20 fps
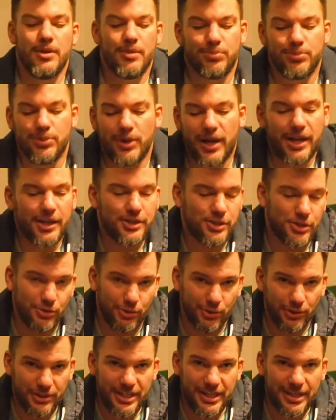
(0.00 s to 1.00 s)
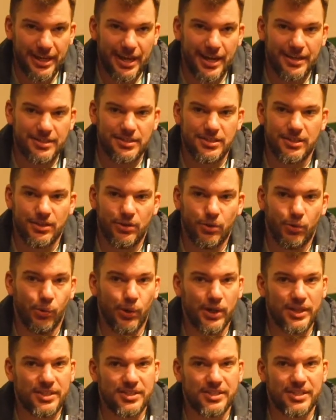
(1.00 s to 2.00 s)
products you're looking at,
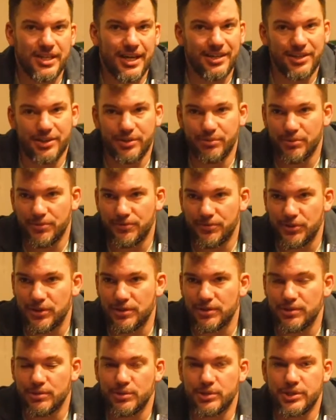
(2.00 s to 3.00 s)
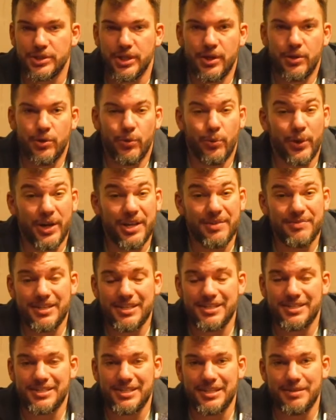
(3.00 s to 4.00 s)
what's got good reviews, what have they
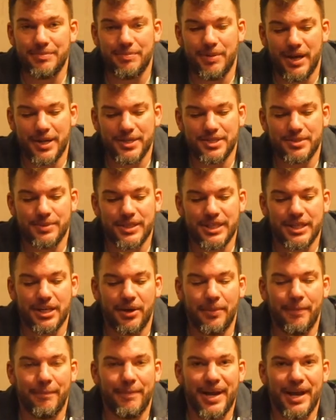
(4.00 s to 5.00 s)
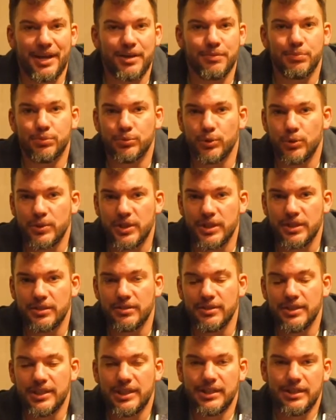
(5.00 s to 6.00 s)
seen possibly come back
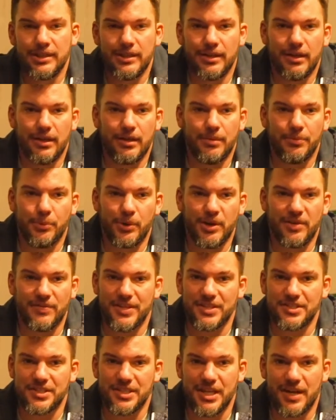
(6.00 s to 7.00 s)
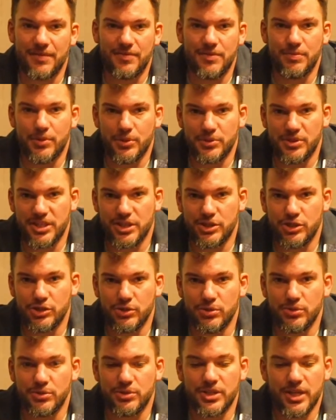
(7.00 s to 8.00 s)
broken, what have they seen have the most
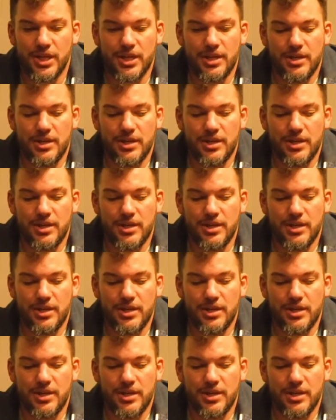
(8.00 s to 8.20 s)
issues.